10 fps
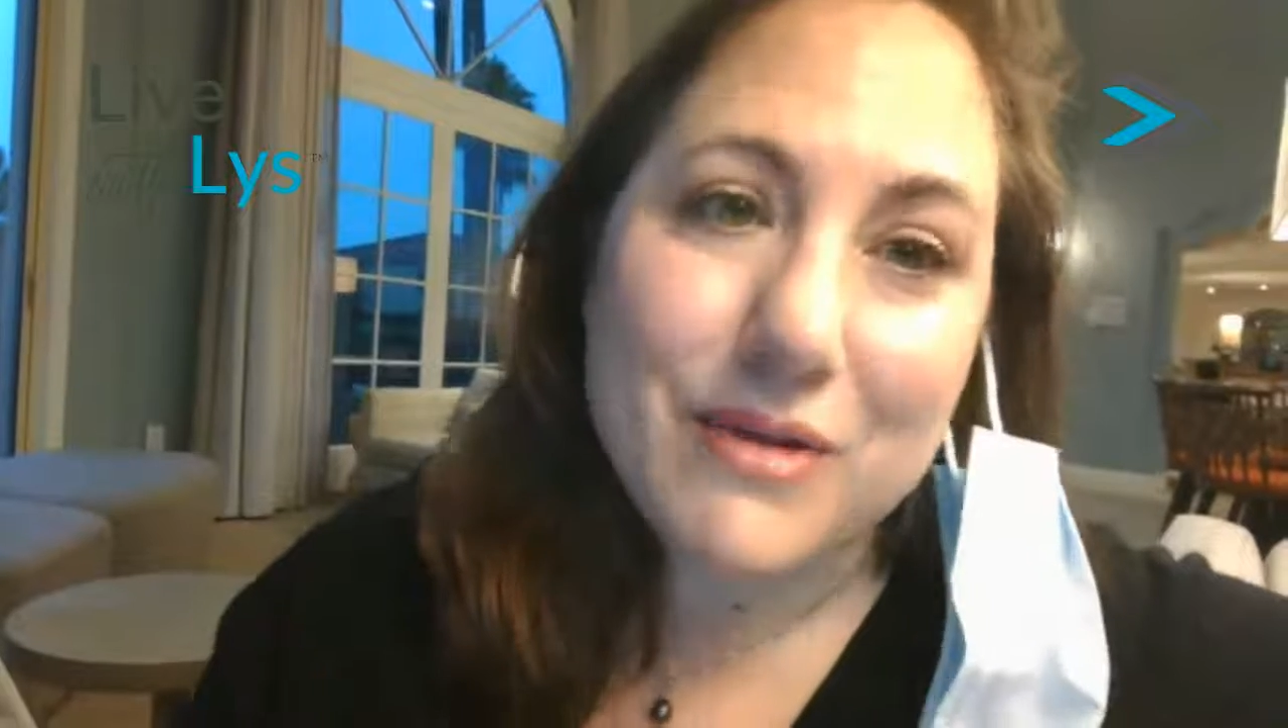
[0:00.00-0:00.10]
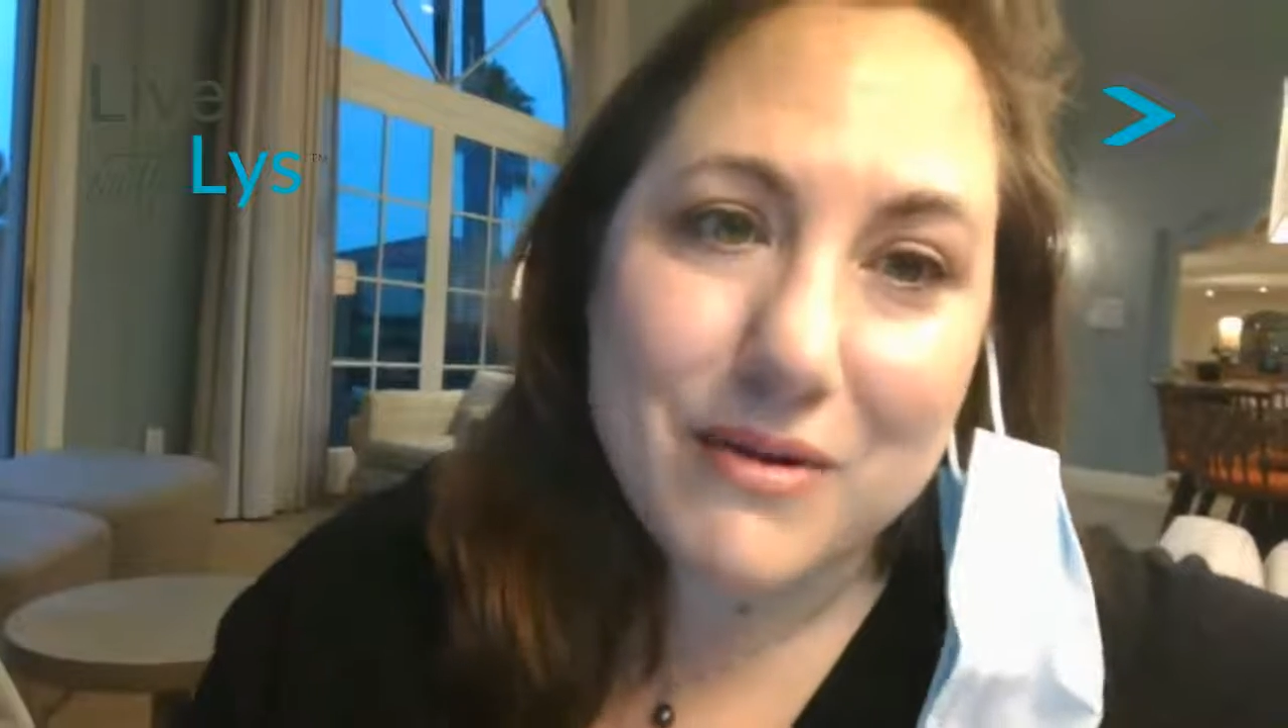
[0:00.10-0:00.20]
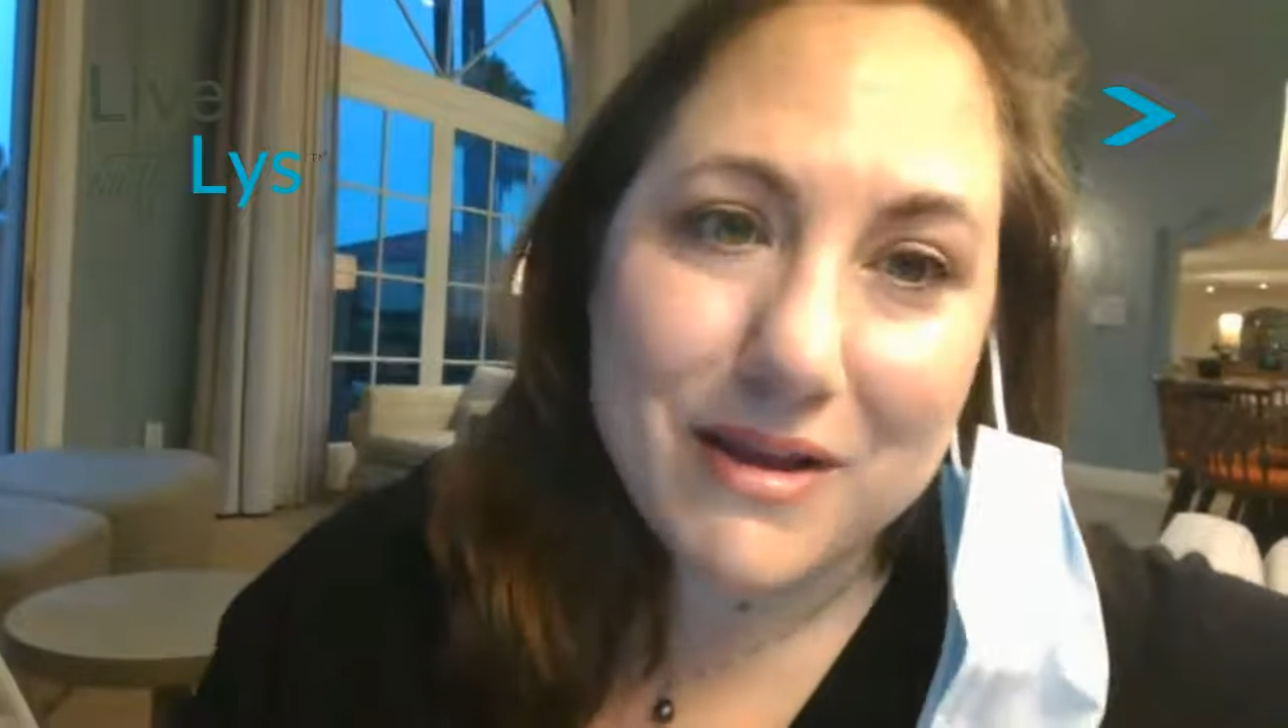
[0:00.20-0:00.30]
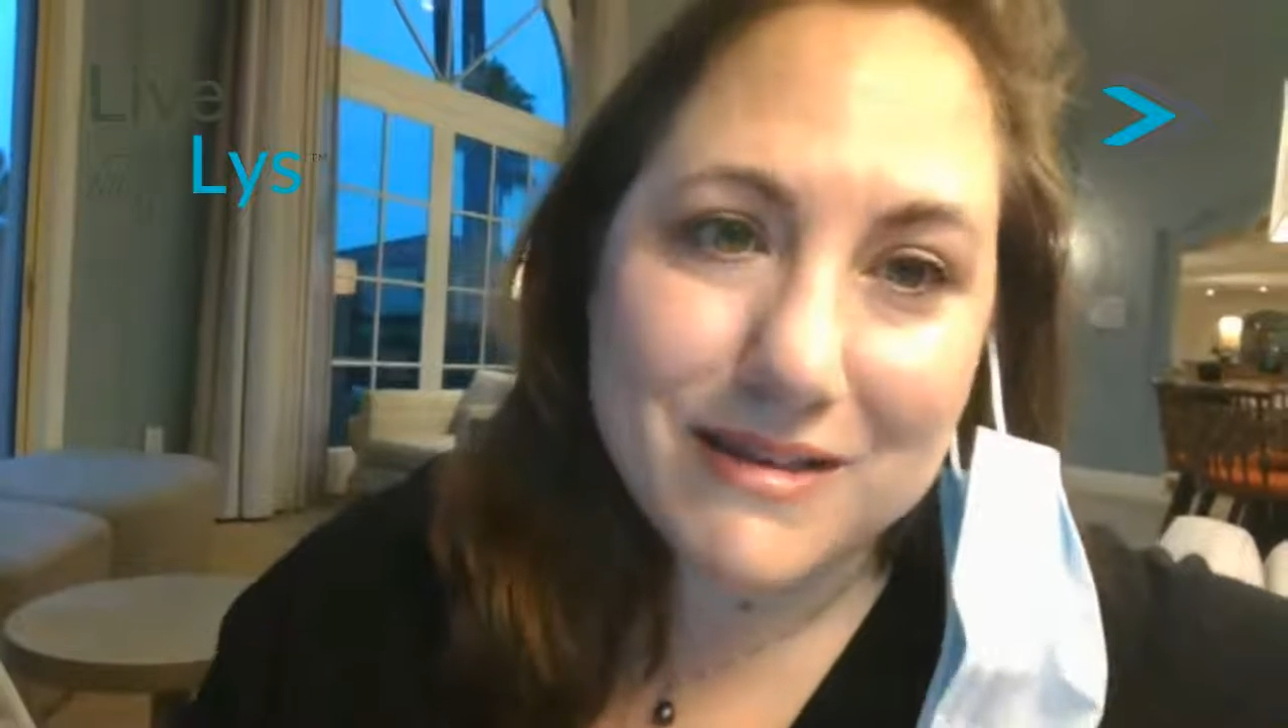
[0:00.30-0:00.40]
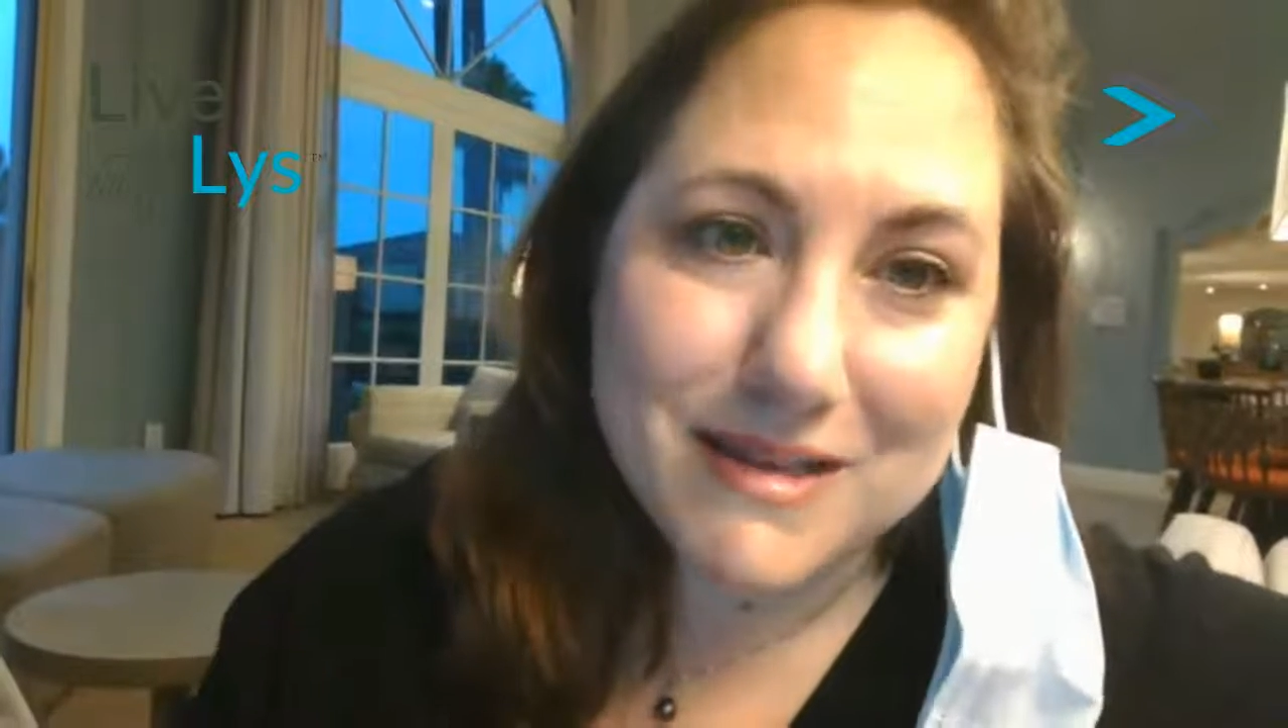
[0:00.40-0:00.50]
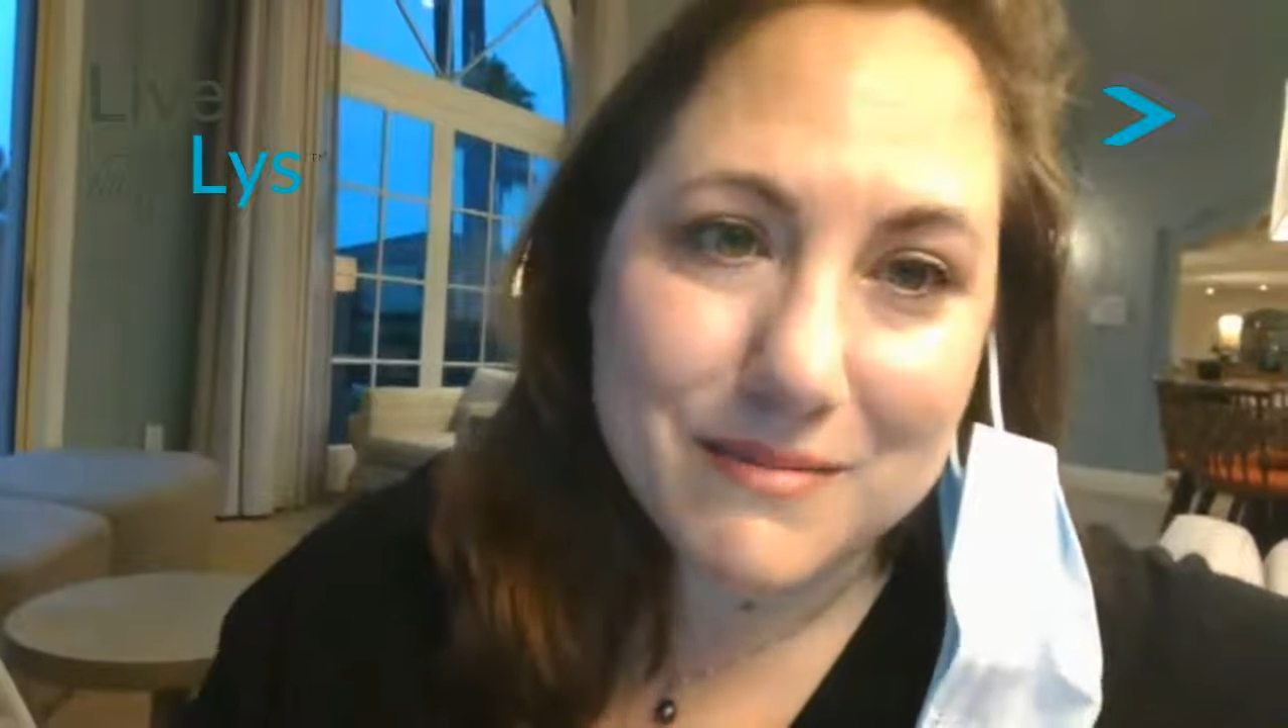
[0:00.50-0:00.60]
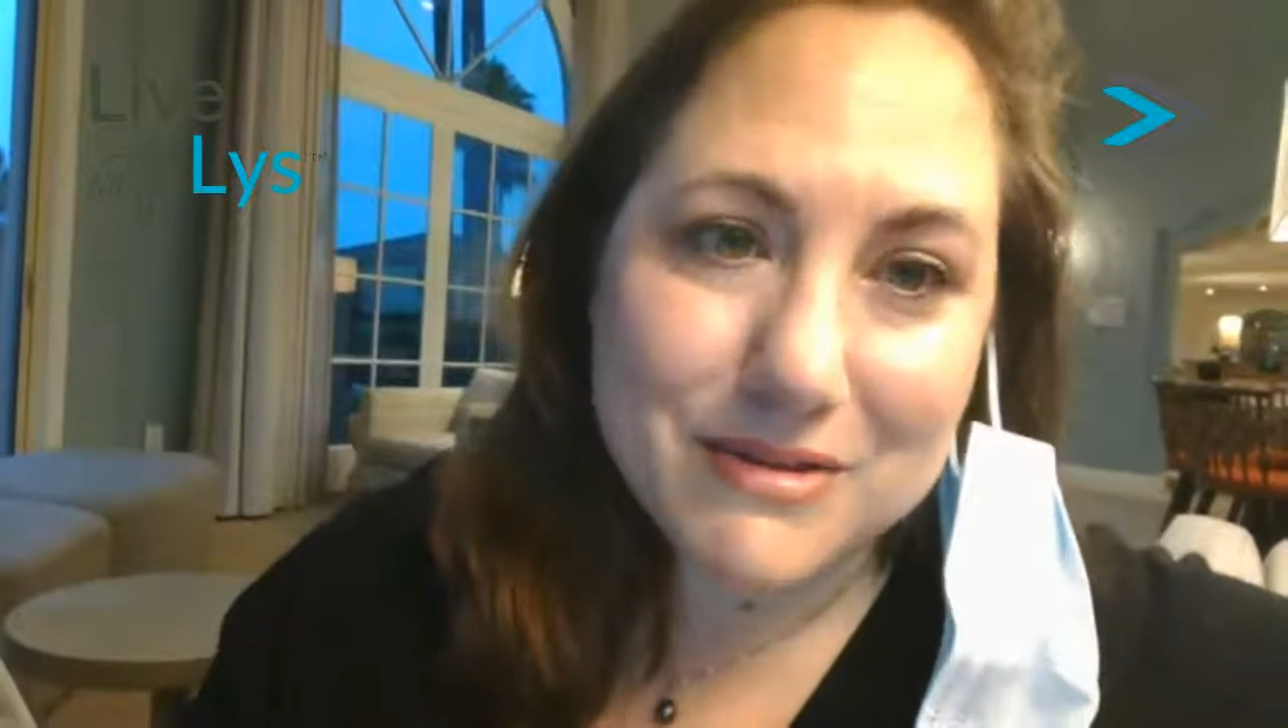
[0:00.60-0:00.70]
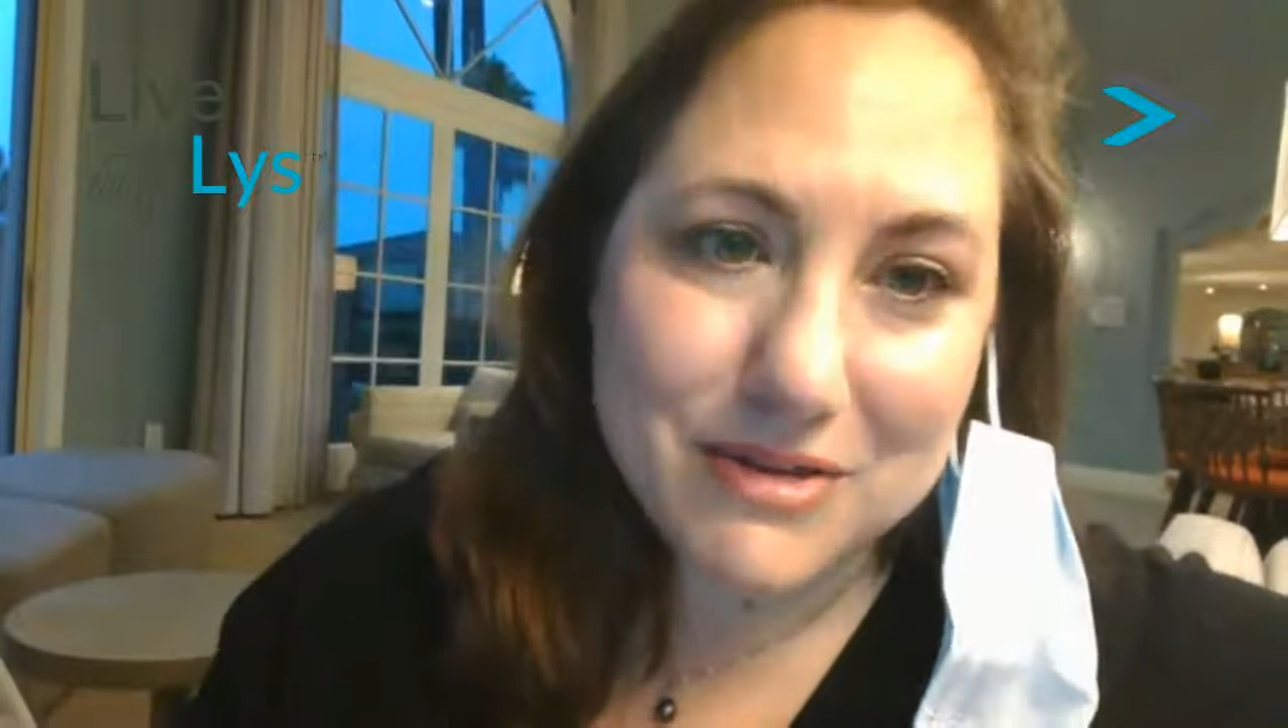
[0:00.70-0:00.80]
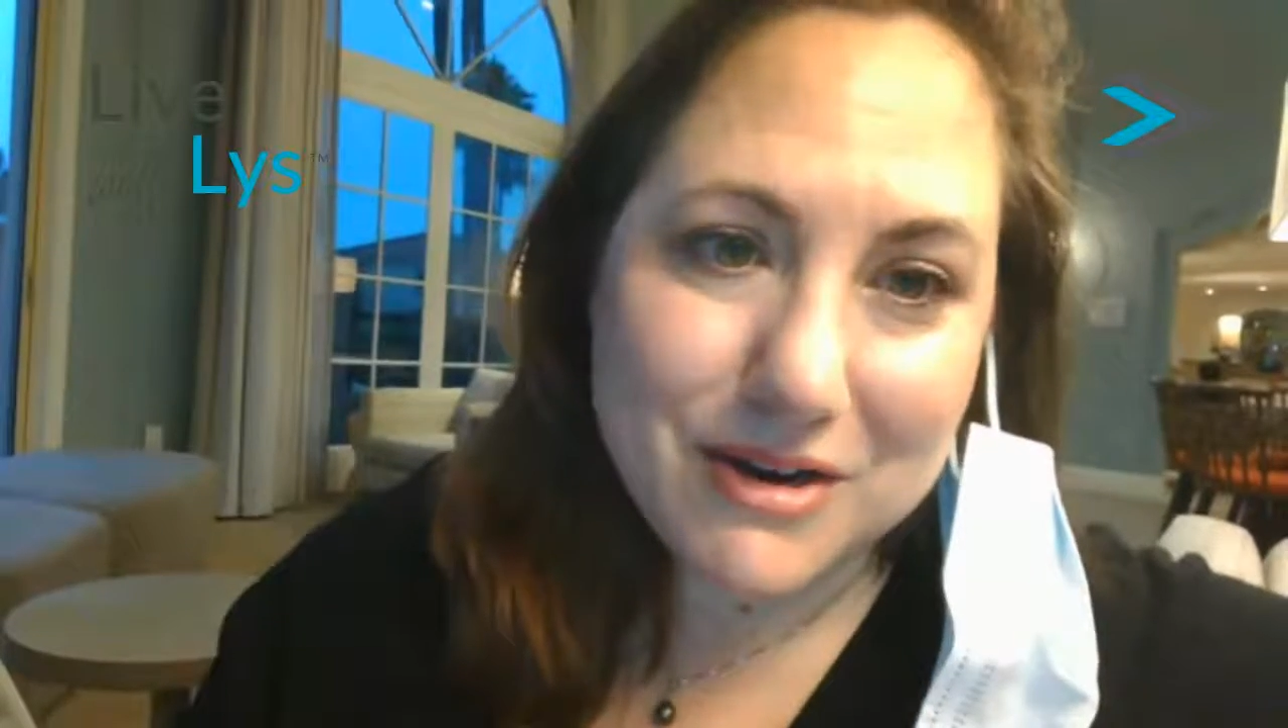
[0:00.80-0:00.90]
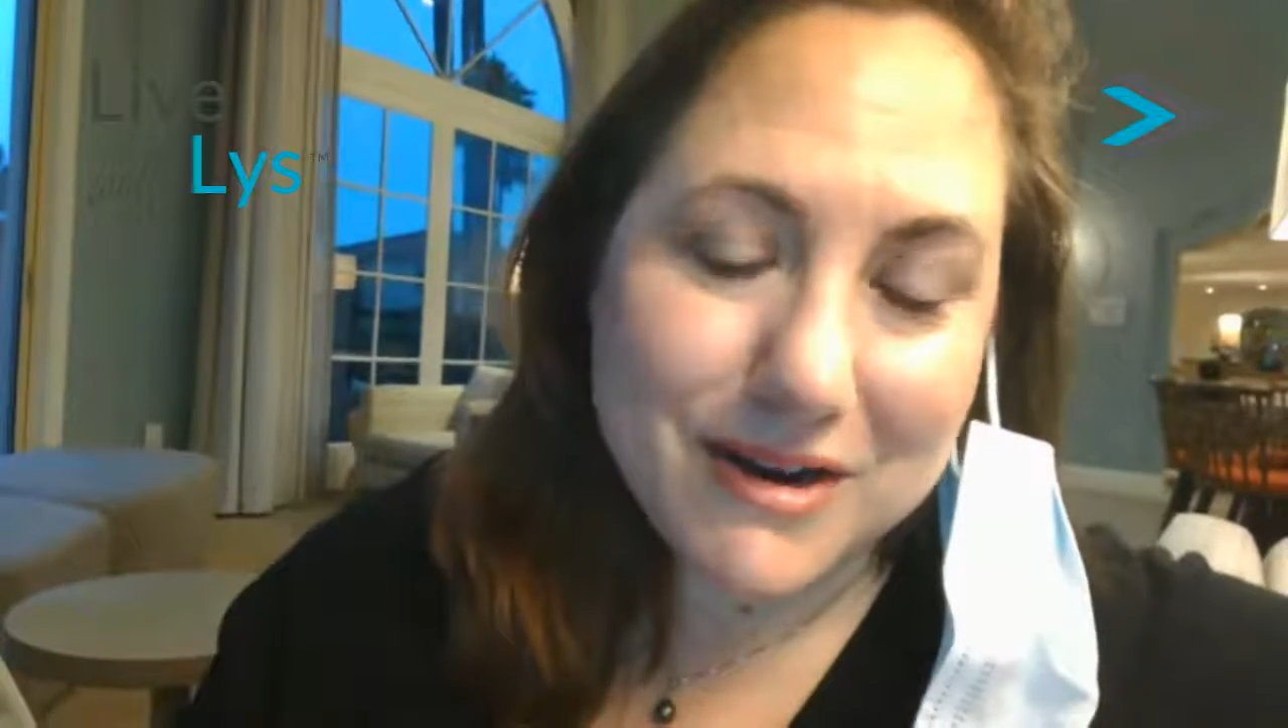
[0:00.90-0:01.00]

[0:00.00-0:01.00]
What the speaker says: great way to demonstrate